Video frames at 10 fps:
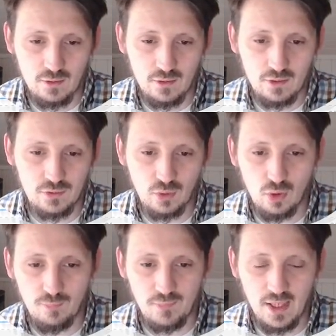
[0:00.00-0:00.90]

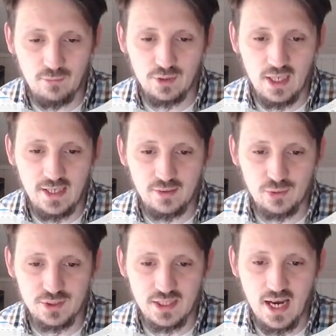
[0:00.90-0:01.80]
So I would like
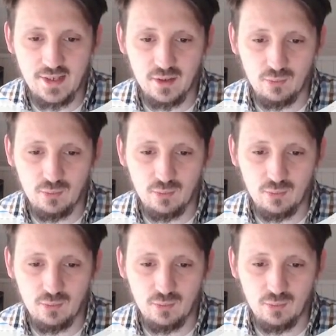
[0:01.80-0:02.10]
to start